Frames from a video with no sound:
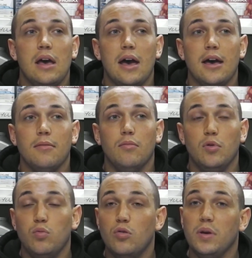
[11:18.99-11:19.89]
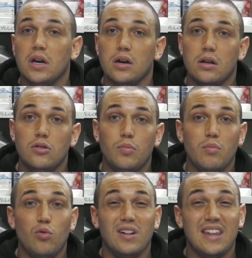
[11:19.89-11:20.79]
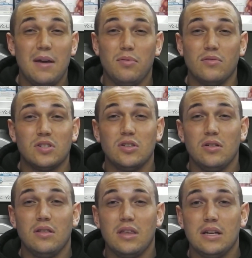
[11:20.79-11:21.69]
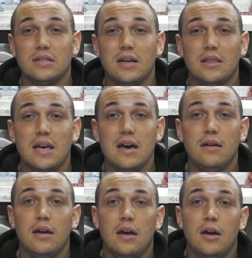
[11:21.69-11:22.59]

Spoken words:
We will be going a little bit more in depth on certain things like that,